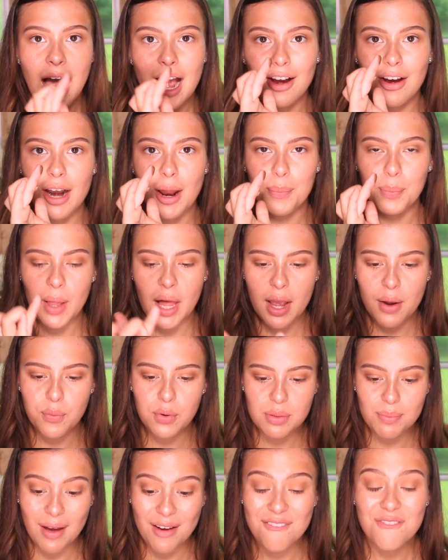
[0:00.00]
I'm gonna apply it
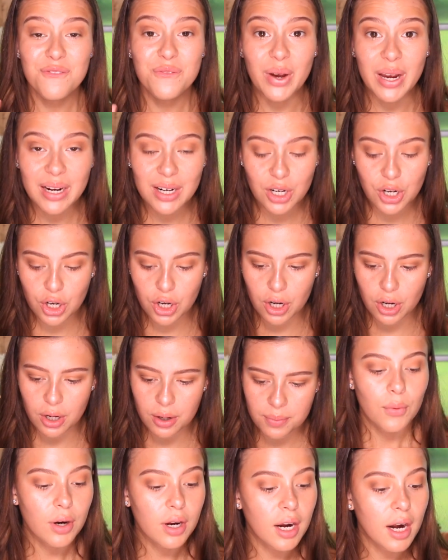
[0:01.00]
with my
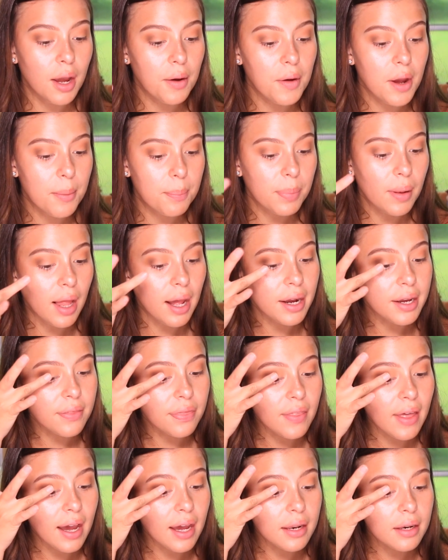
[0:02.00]
finger. We're gonna be
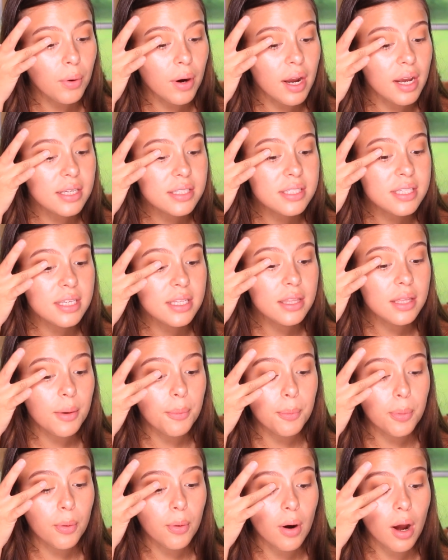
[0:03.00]
applying that, pressing the
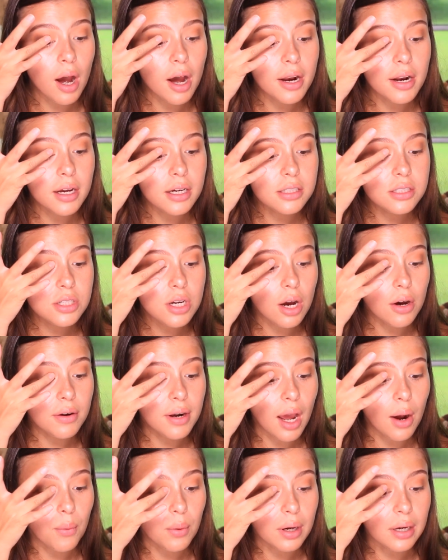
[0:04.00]
product
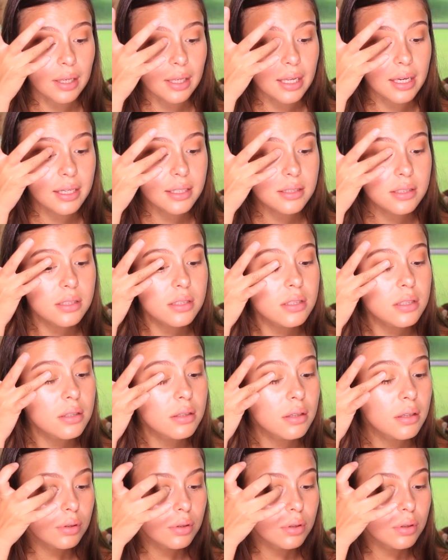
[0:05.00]
on our lids.